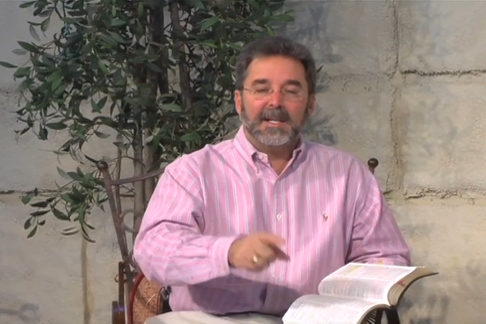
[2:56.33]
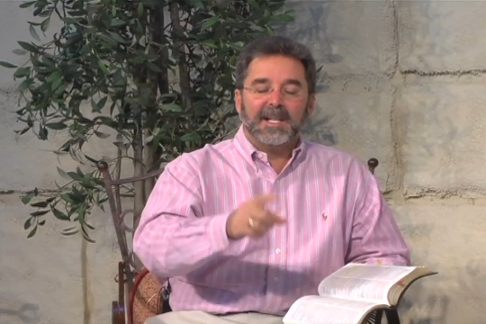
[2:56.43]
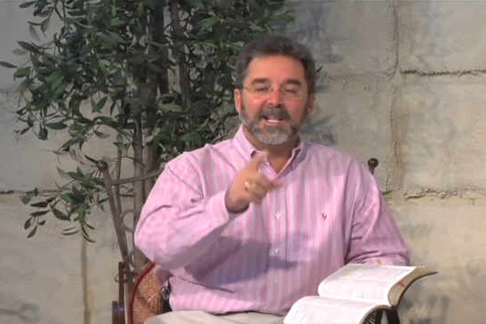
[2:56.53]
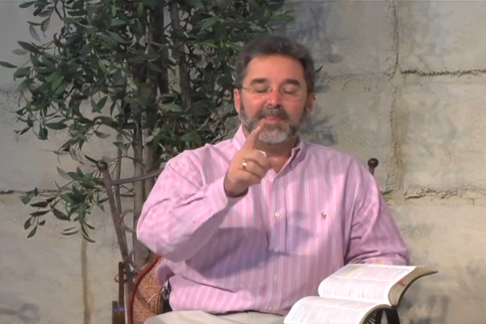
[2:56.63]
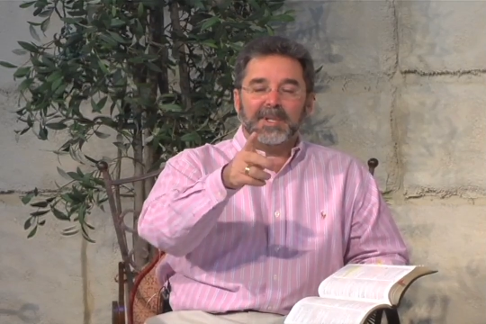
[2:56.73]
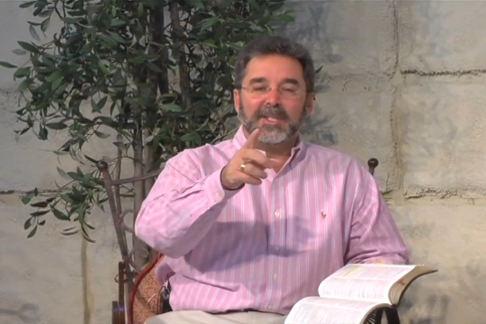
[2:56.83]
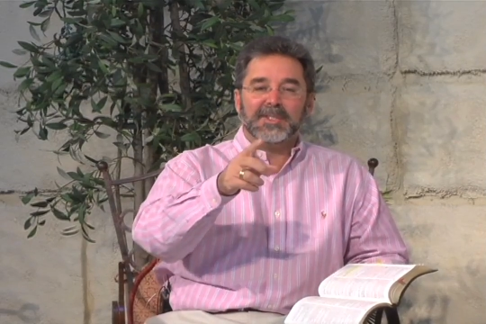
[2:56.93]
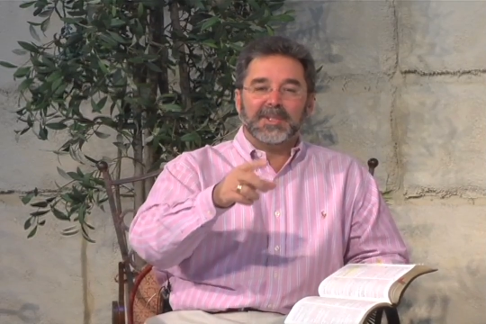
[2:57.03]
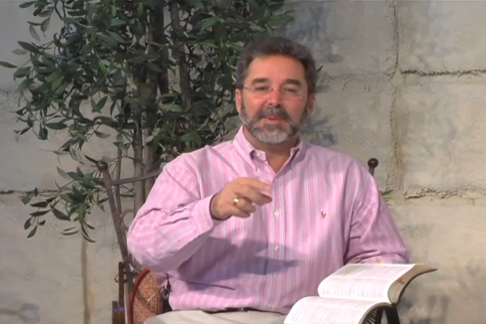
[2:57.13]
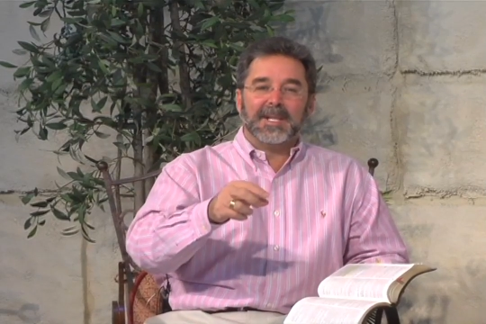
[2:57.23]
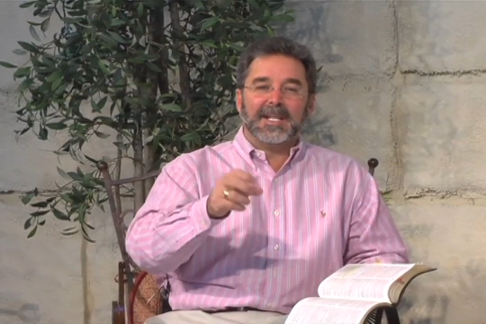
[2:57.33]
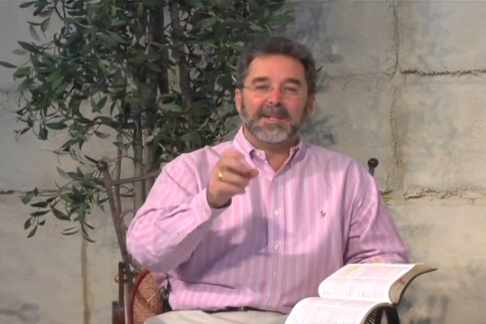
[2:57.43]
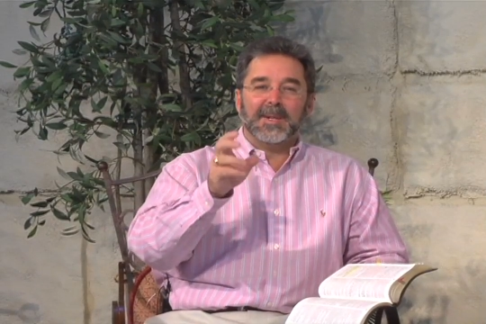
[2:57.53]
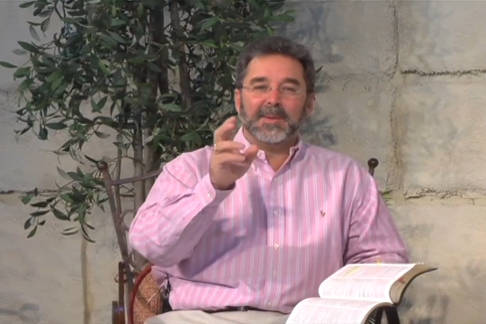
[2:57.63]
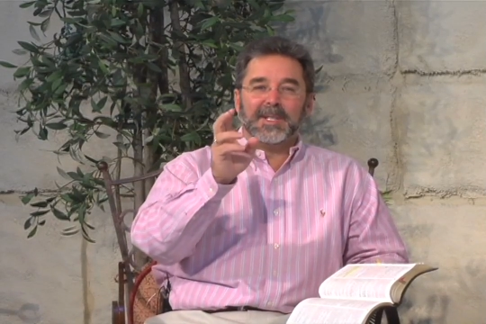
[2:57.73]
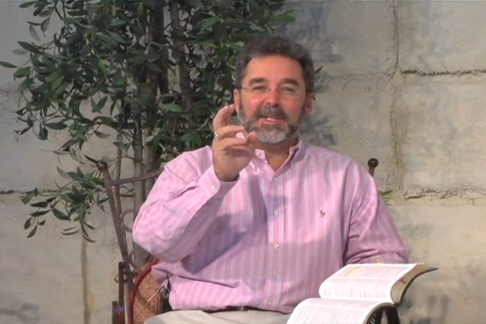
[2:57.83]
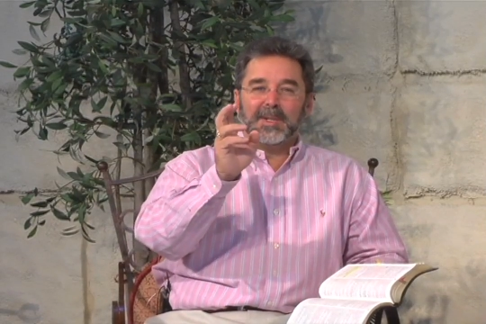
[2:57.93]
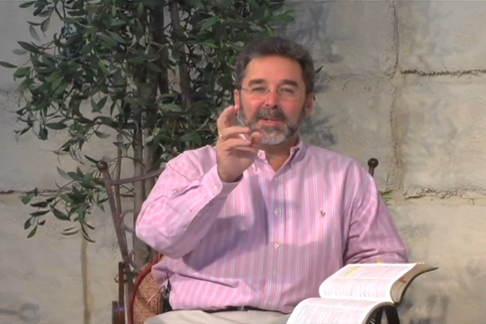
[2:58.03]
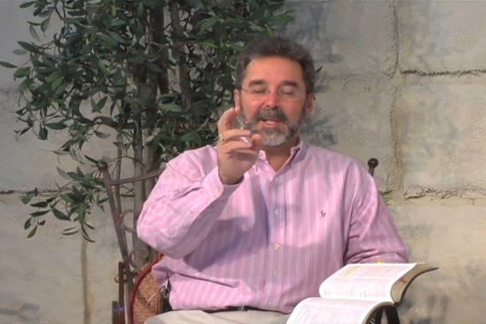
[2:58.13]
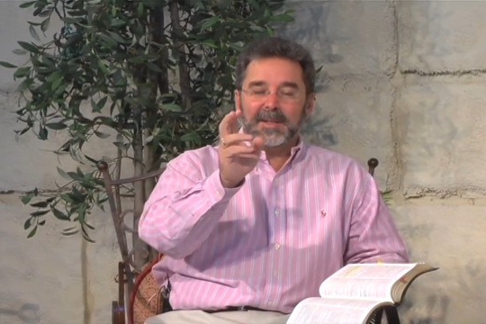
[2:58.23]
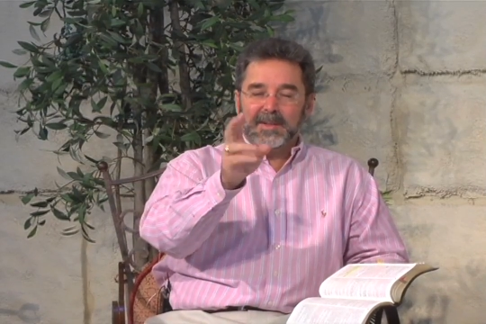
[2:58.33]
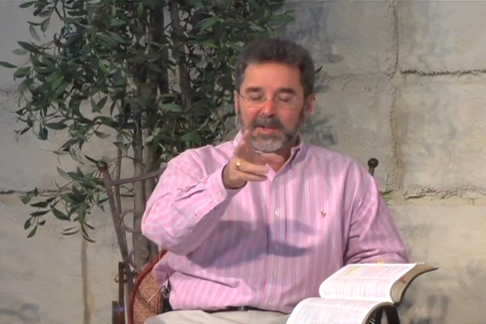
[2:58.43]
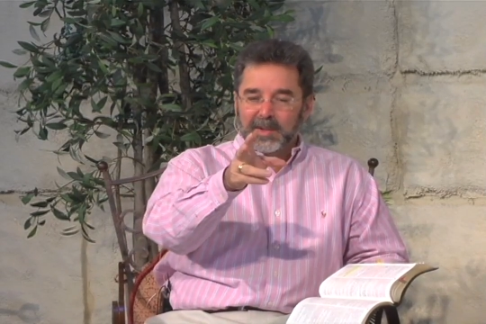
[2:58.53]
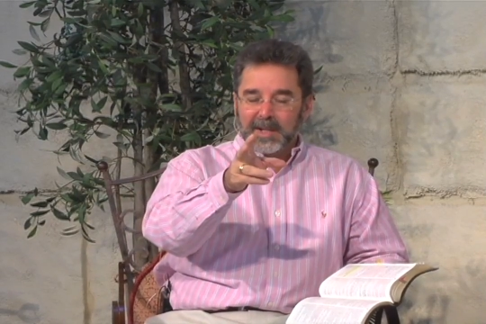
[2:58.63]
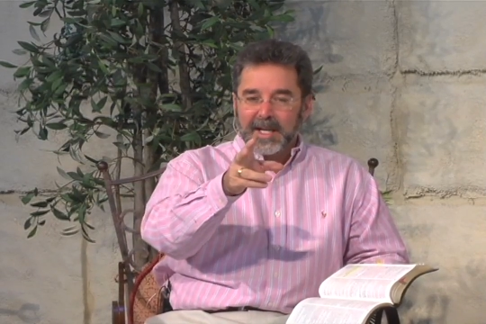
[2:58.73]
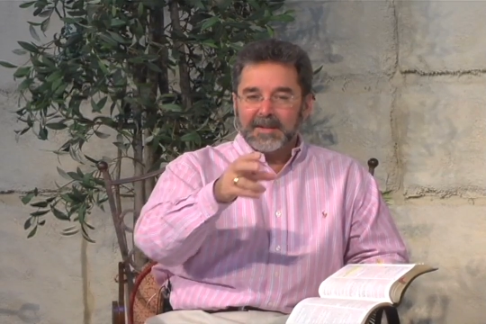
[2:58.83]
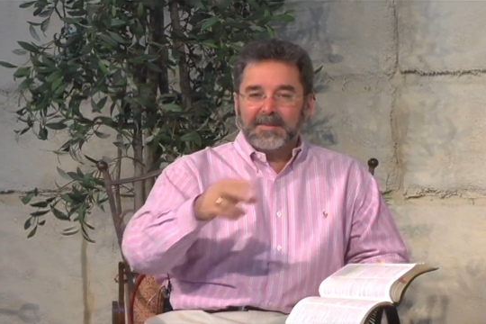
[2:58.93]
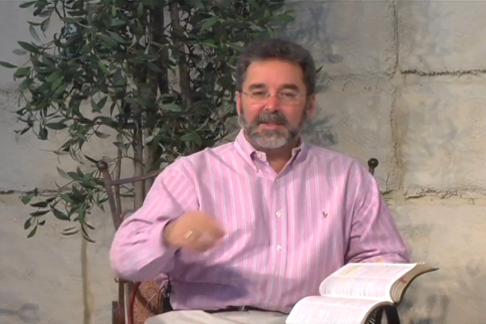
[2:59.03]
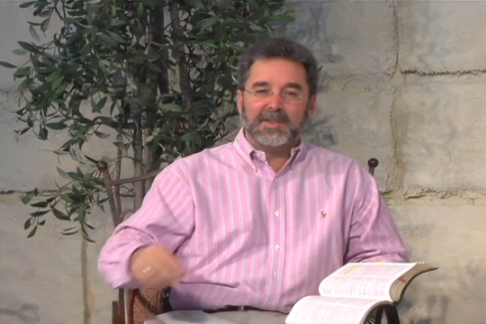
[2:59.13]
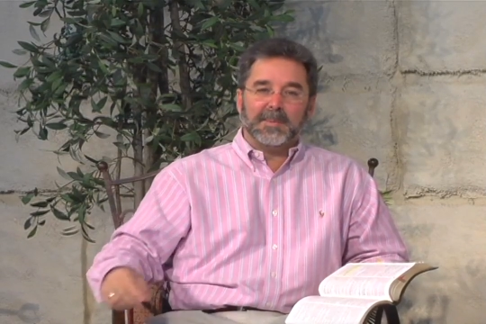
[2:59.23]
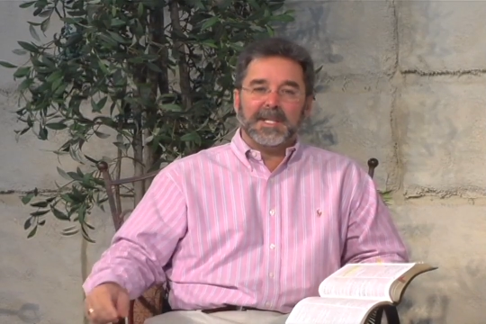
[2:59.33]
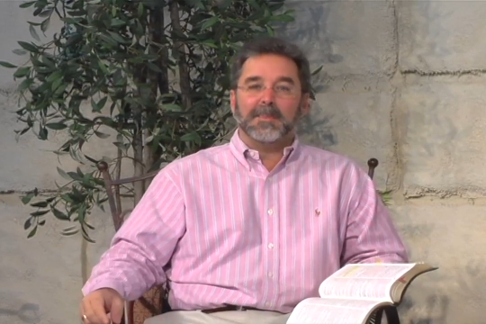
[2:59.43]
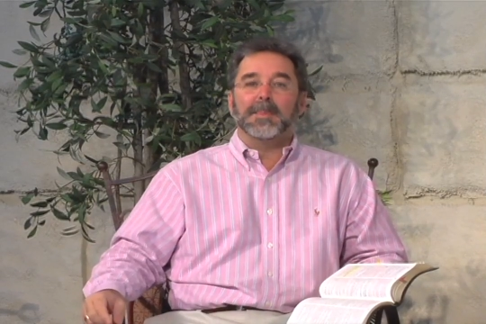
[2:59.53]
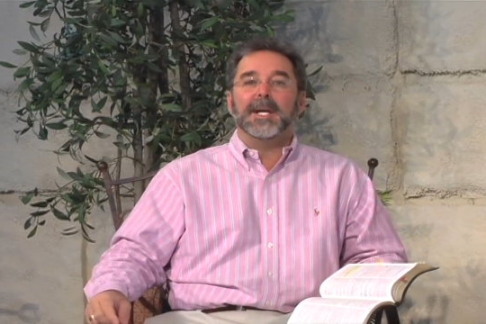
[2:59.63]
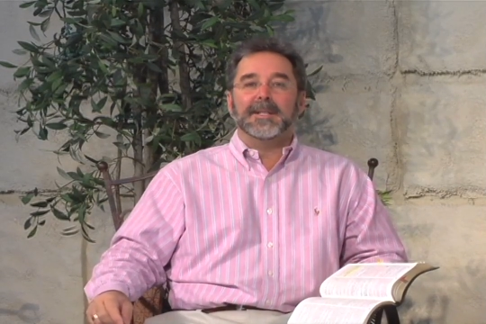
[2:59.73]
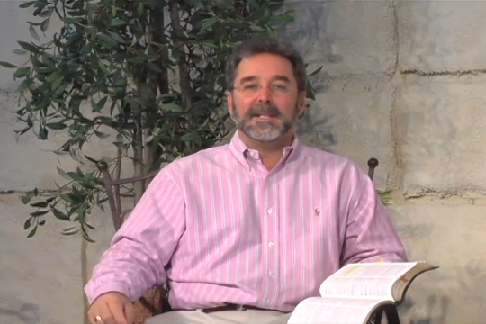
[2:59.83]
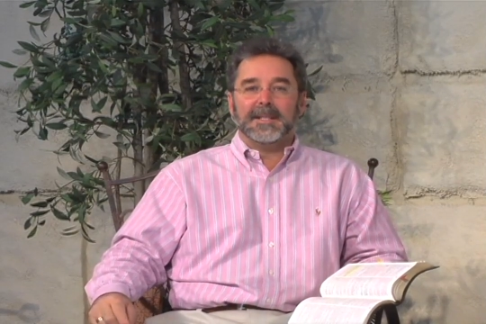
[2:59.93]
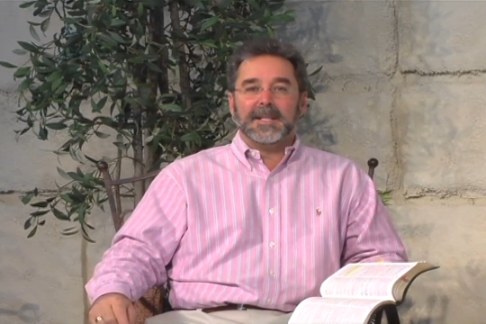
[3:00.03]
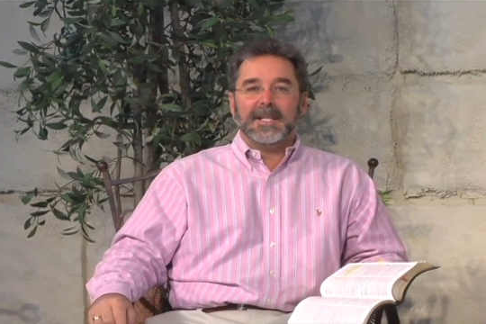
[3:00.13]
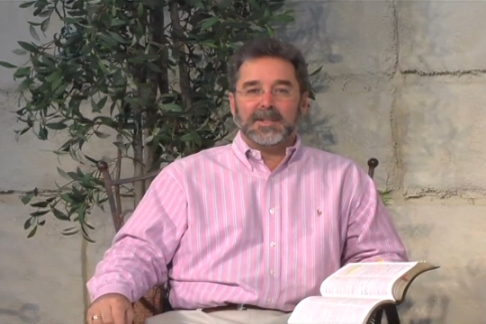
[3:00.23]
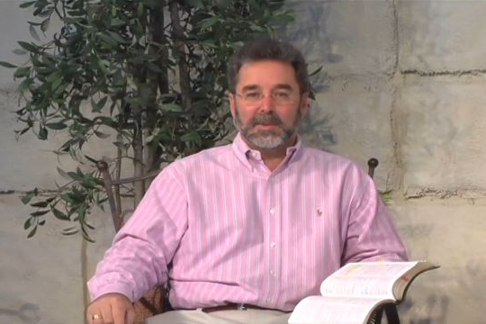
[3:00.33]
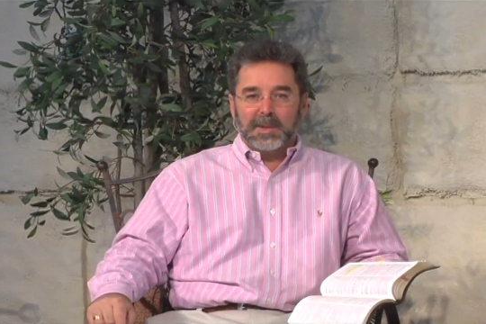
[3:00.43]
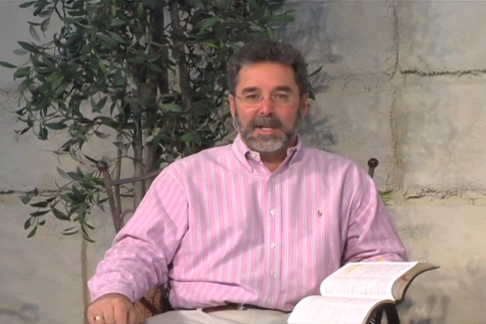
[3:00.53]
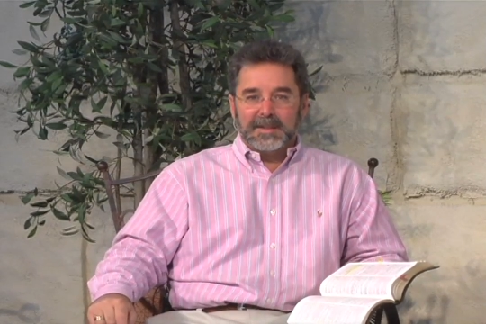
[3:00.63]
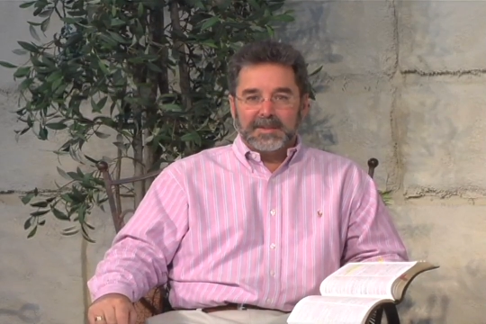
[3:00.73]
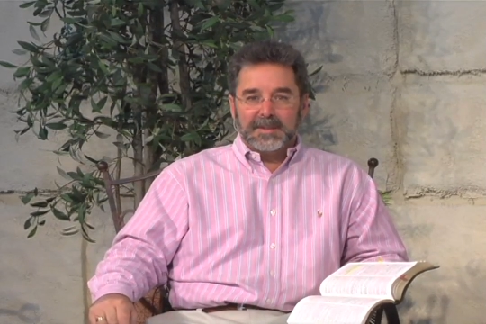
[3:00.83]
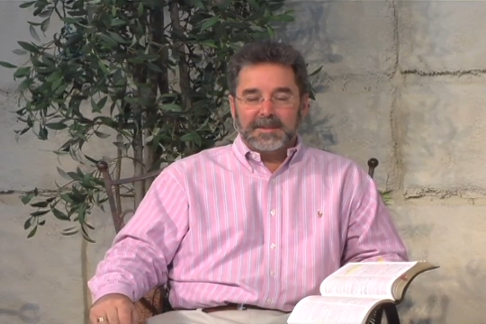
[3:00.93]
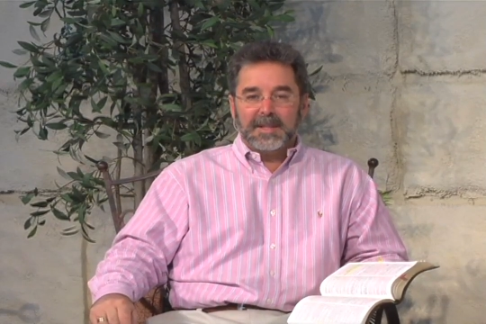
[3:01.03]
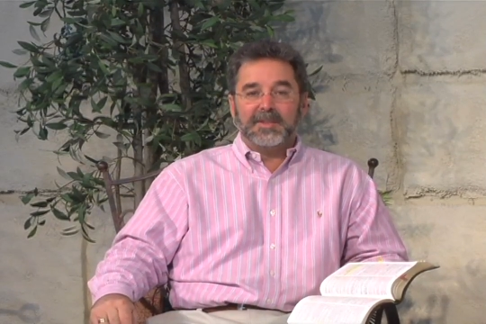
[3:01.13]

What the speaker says: God bless you, and know that your life is to be abundant in Christ.